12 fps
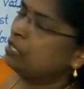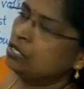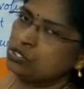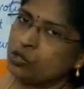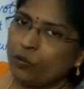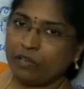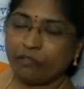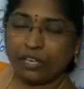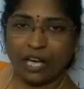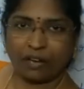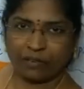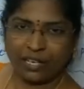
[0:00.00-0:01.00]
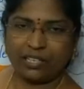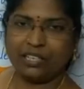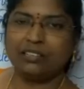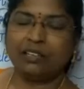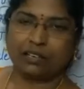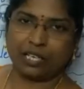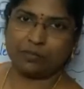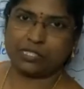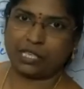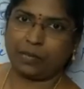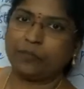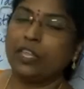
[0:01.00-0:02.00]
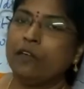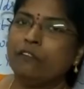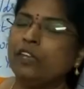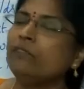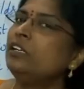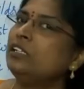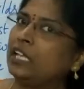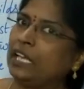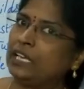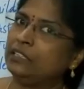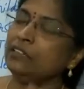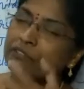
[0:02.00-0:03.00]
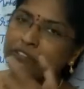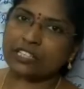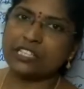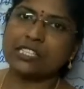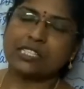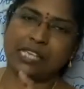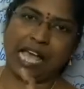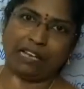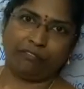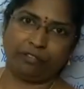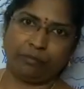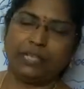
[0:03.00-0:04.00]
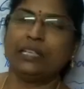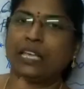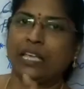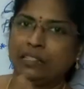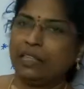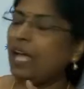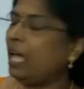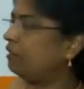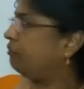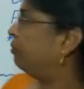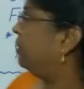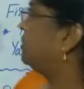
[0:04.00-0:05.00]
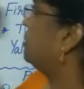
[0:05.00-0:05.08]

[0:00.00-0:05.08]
So when we are writing the rhyme scheme, we will take the first alphabet in the alphabets.